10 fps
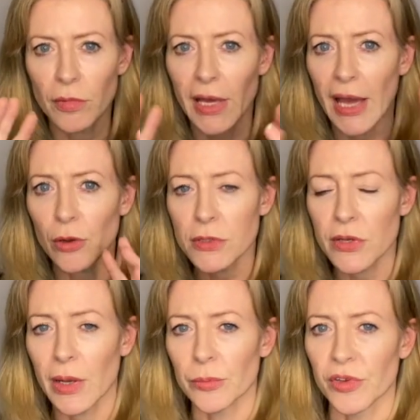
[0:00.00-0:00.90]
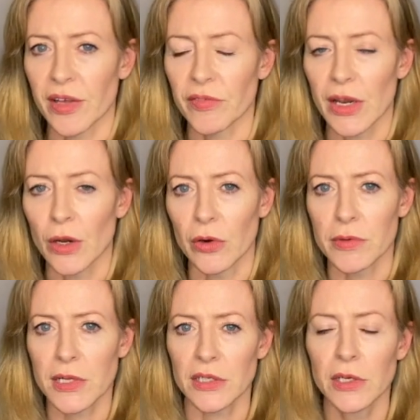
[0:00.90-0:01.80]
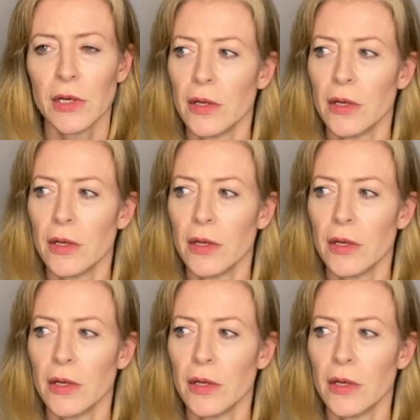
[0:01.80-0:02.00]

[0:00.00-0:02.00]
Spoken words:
can also help to give that result.